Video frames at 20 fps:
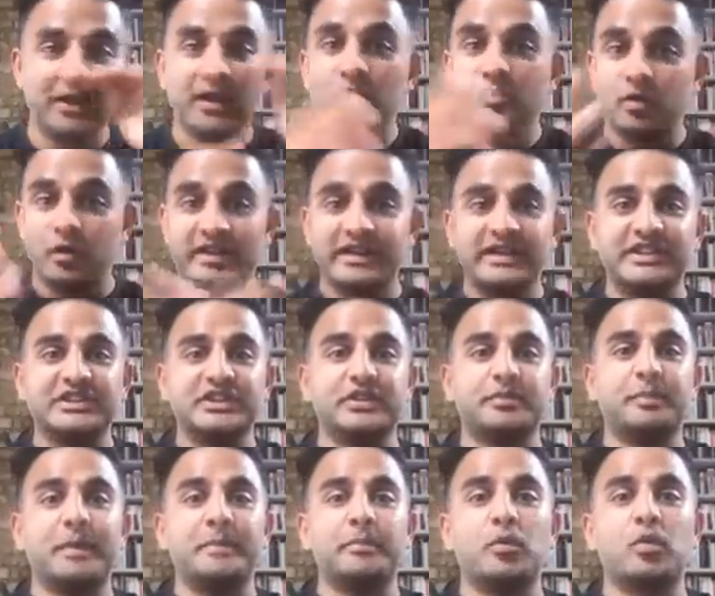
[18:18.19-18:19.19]
So indigenous
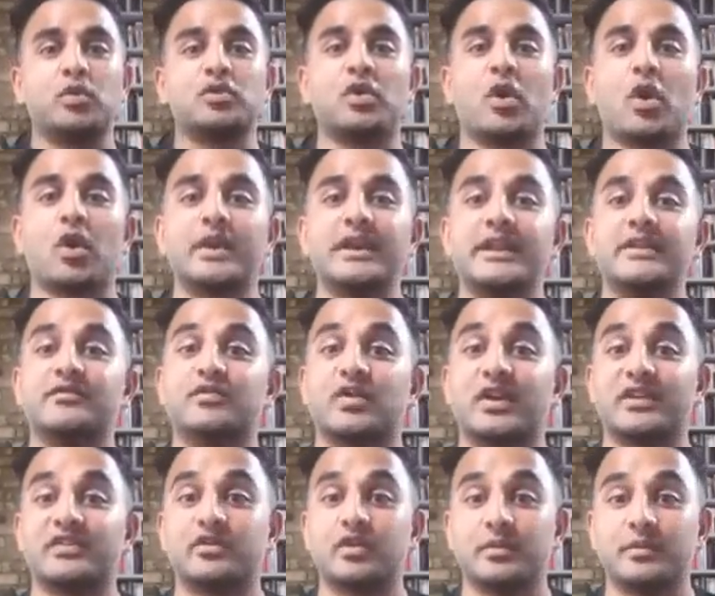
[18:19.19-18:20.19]
people were targeted for
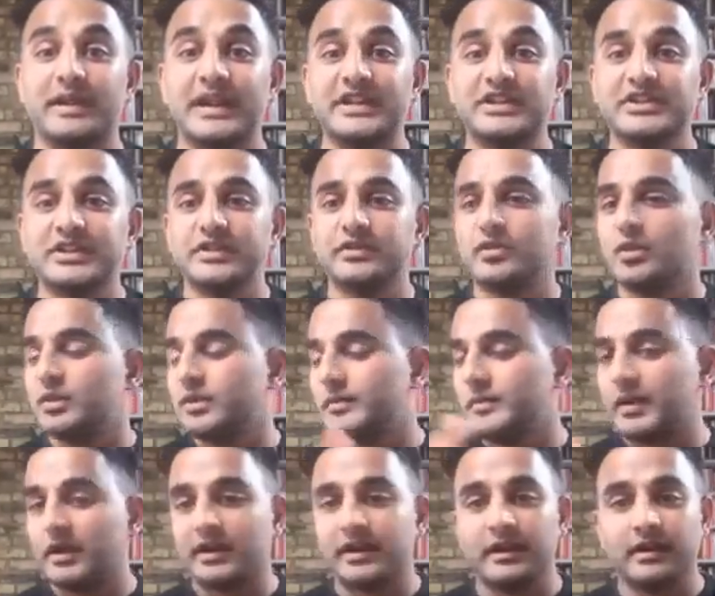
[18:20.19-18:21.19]
extermination. So in the
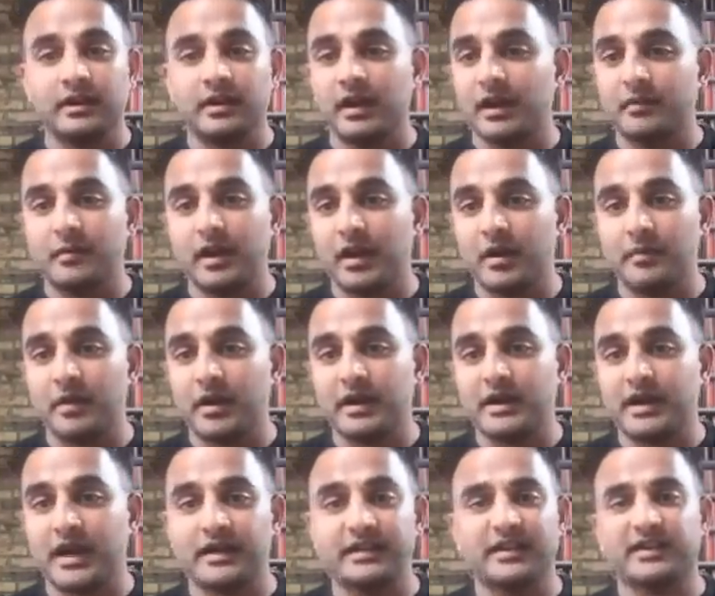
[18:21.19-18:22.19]
American
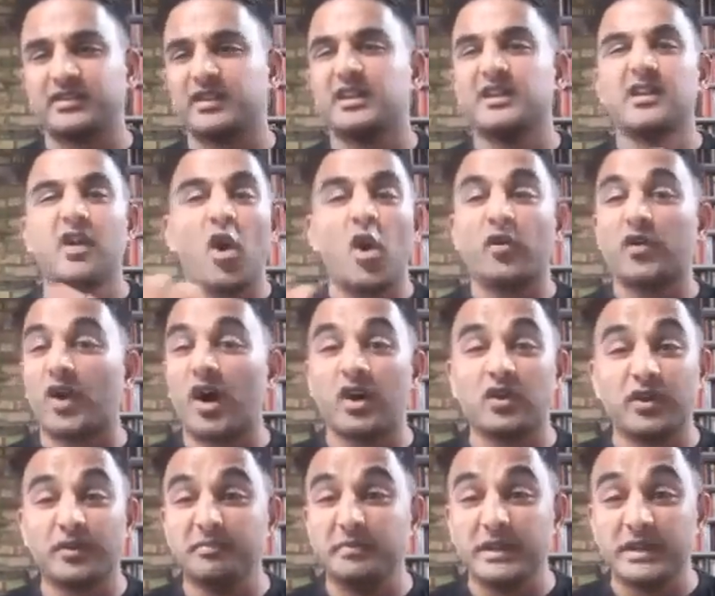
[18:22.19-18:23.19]
context, over
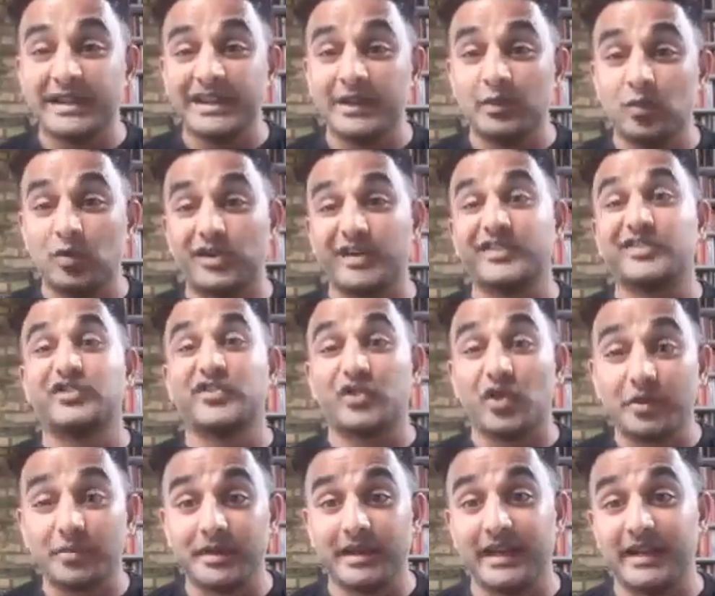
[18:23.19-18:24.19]
100 million were
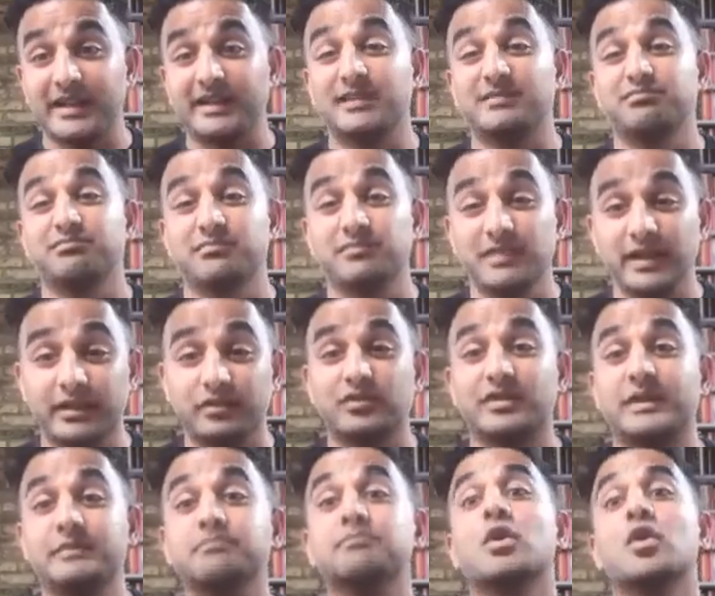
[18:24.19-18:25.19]
exterminated,
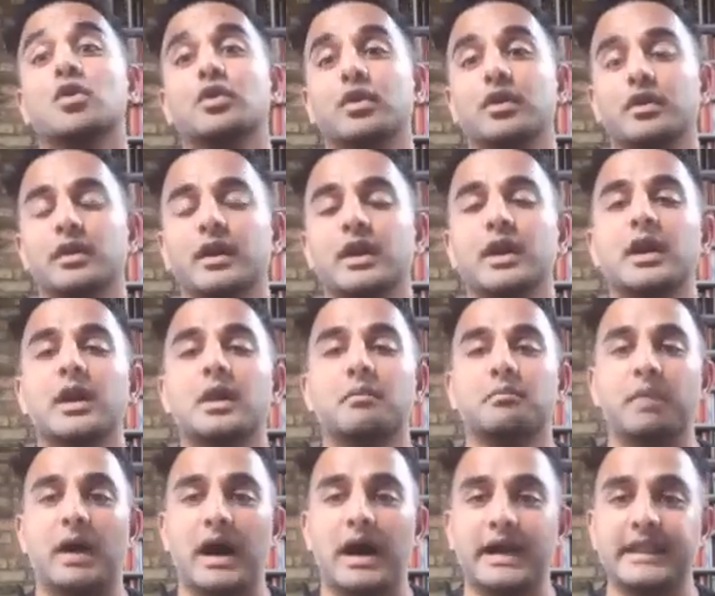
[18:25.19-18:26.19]
literally murdered
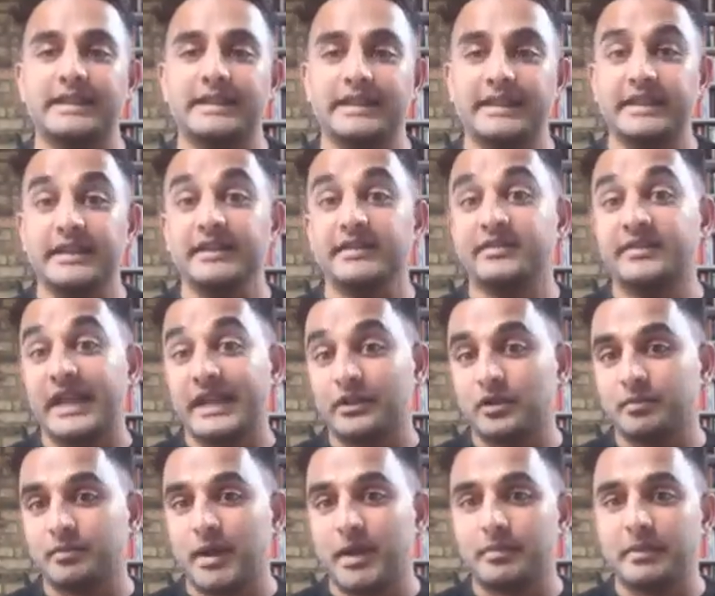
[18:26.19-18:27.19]
by the settler
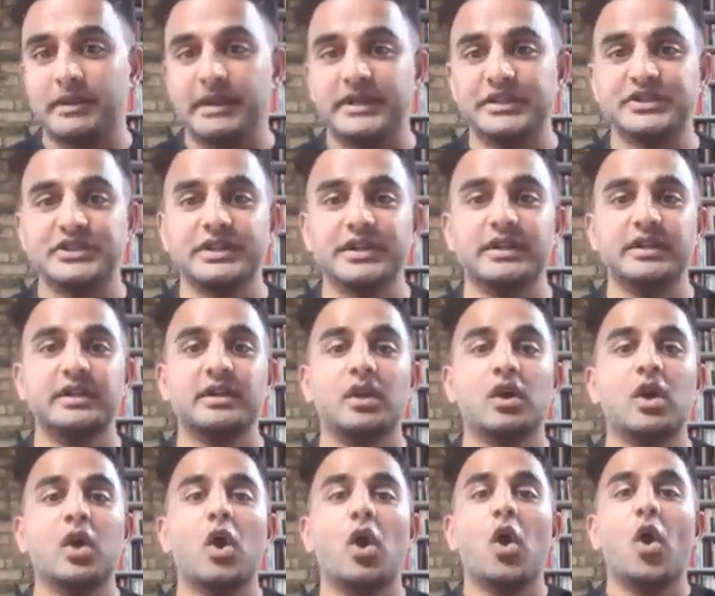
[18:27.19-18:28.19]
population,
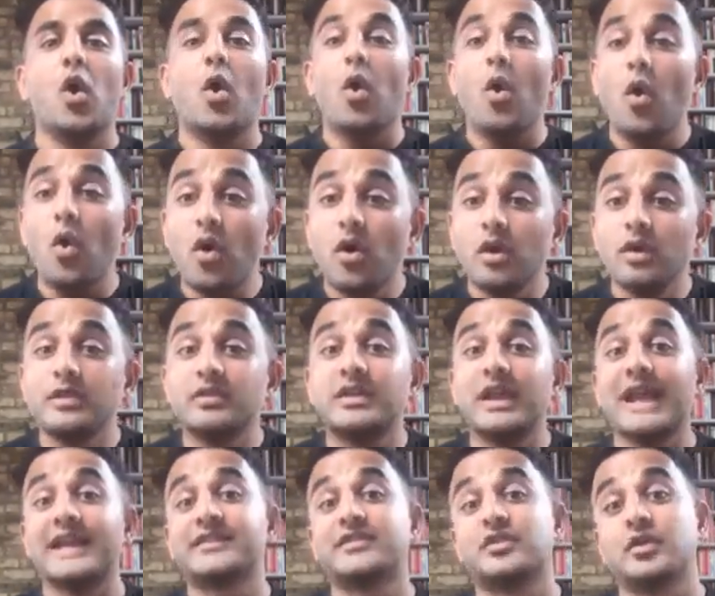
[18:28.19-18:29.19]
or the
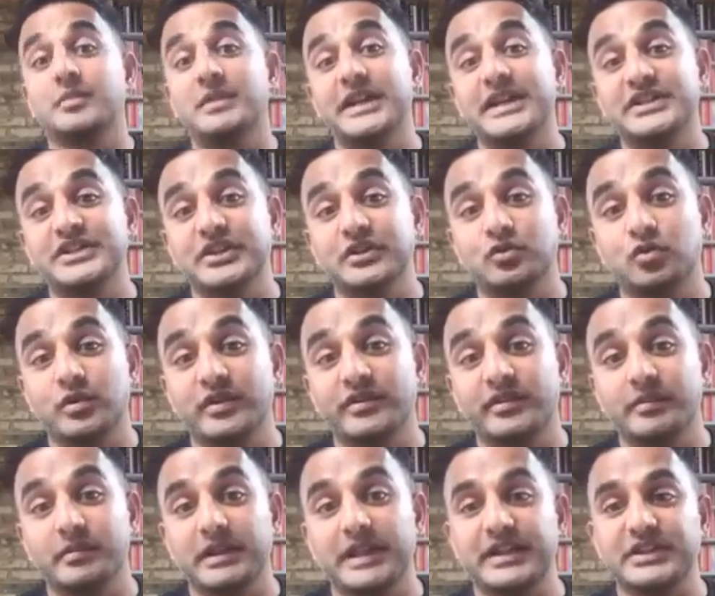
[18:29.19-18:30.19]
extermination through
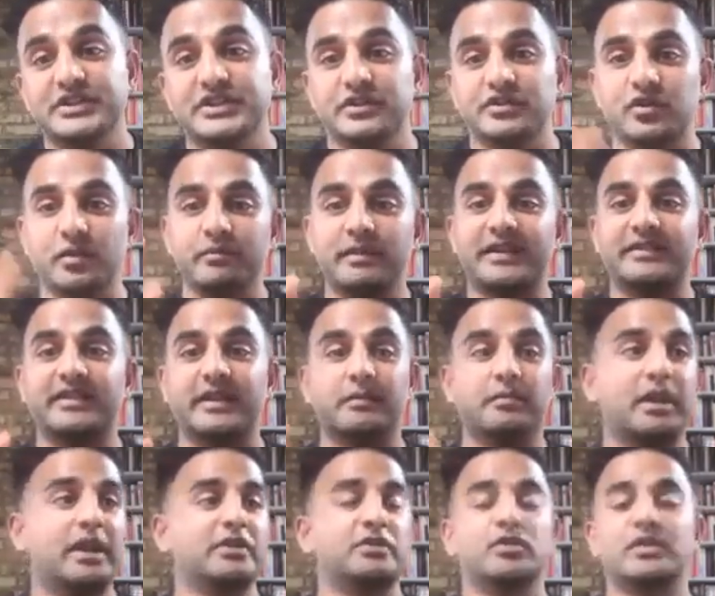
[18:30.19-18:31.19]
assimilation, so mixing
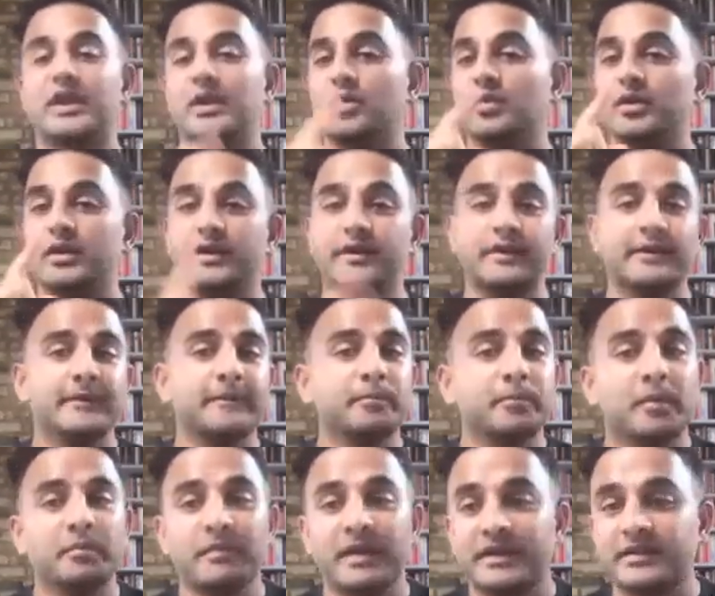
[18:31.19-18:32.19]
blood. So they would
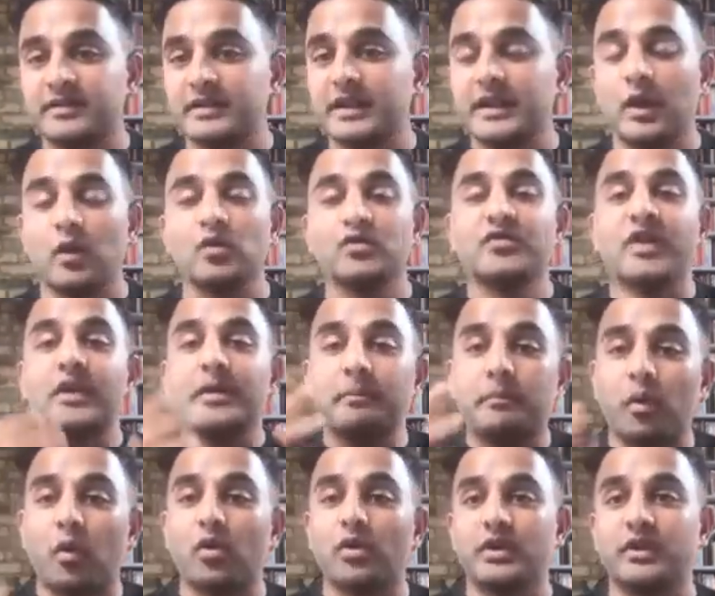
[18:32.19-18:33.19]
mix. It was very
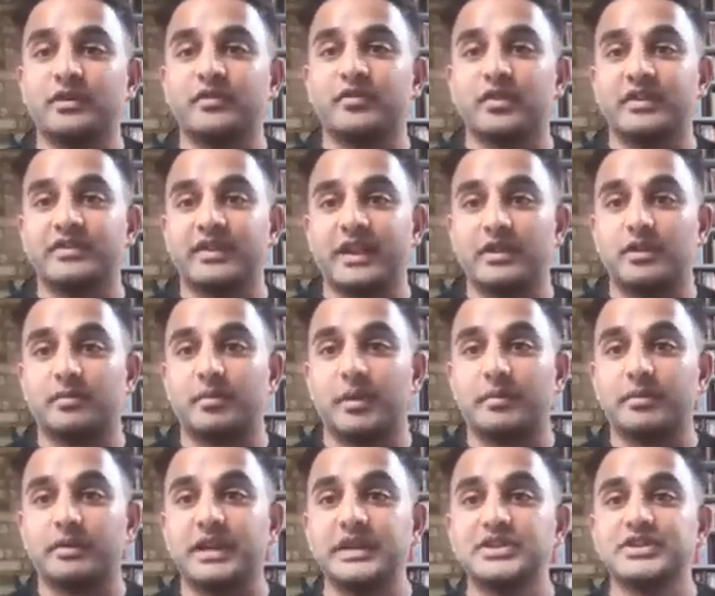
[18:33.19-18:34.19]
important for the settler
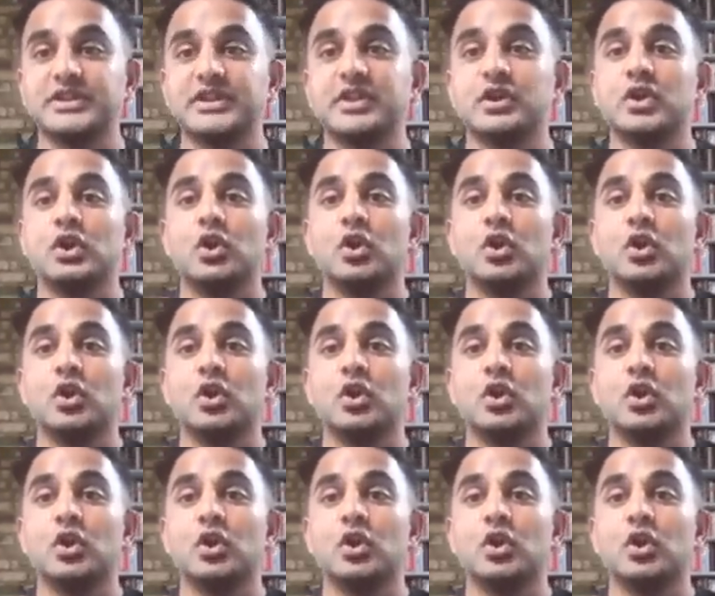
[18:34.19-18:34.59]
population